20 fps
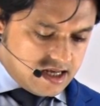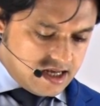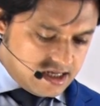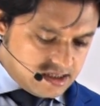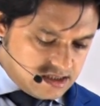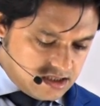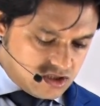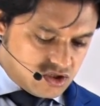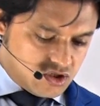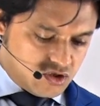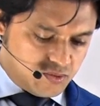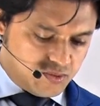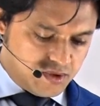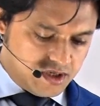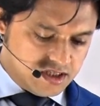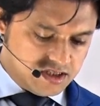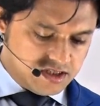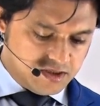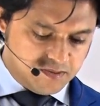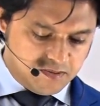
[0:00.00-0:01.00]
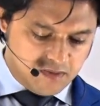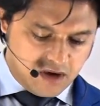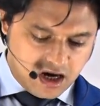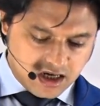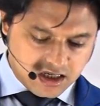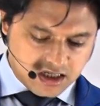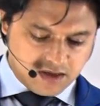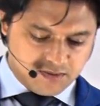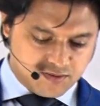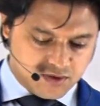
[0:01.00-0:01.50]
azathioprine is a
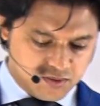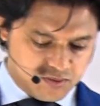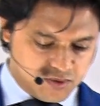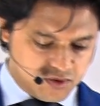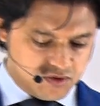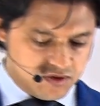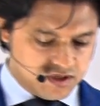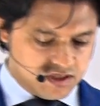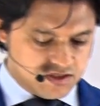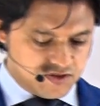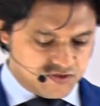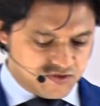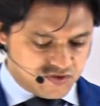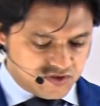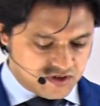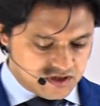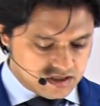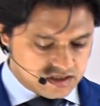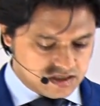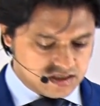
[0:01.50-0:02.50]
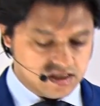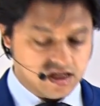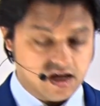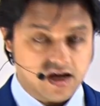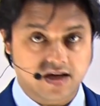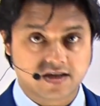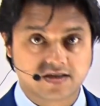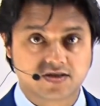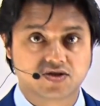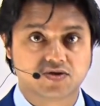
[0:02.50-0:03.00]
mercaptopurine is the first
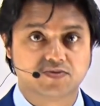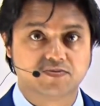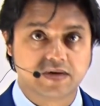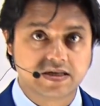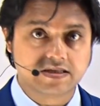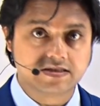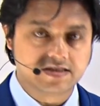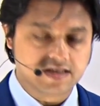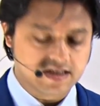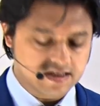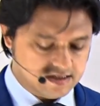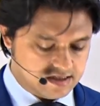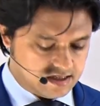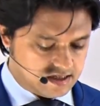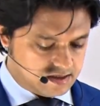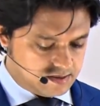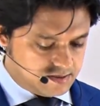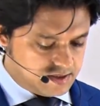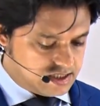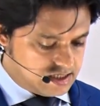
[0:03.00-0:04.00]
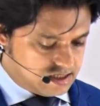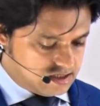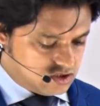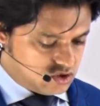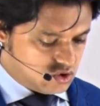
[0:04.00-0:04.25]
line to maintain the remission.